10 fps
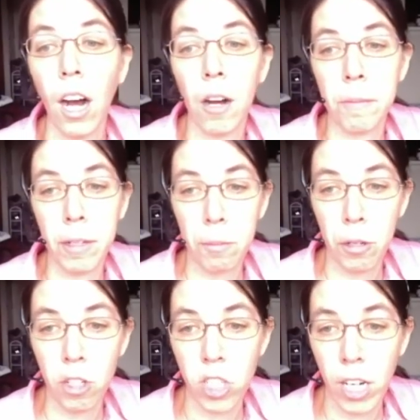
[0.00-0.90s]
and
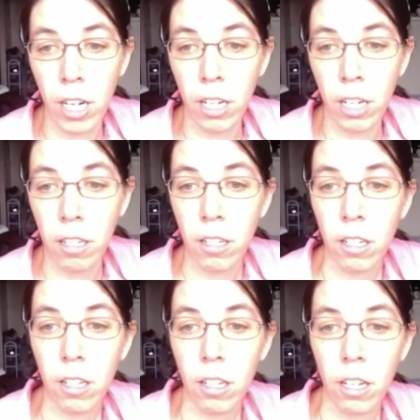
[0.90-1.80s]
purging
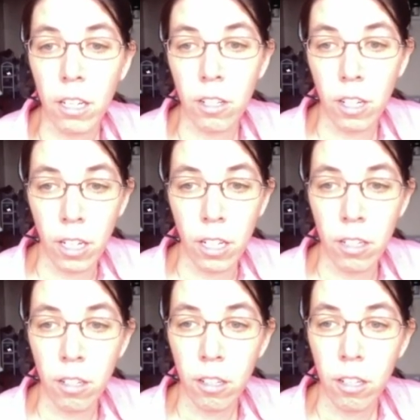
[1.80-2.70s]
and
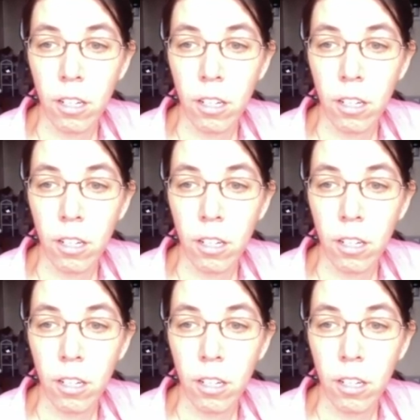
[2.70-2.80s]
good.